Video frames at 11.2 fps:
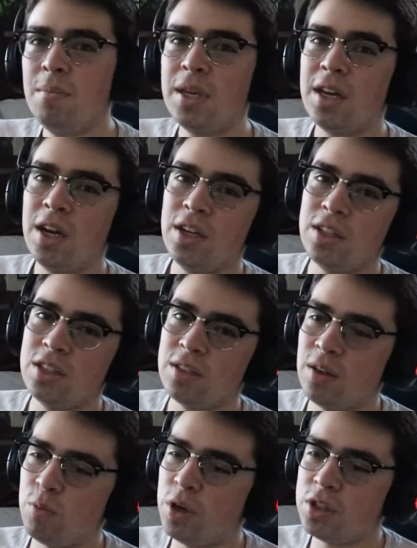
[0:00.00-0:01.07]
because
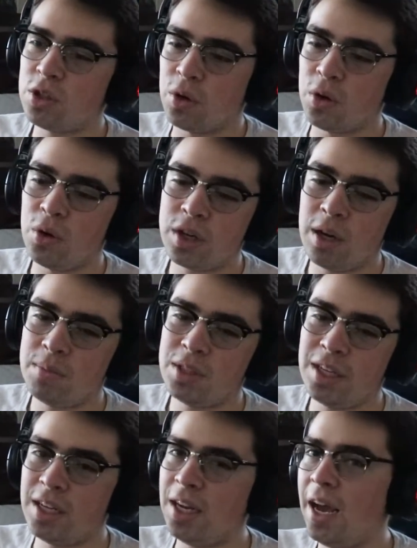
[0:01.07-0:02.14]
once Earl comes in,